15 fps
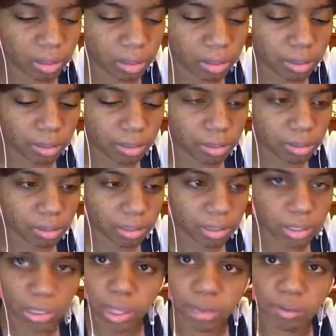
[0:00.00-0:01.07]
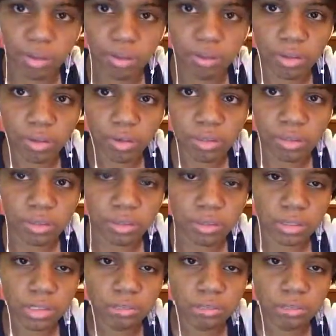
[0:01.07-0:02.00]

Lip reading: And yeah, if you have any questions,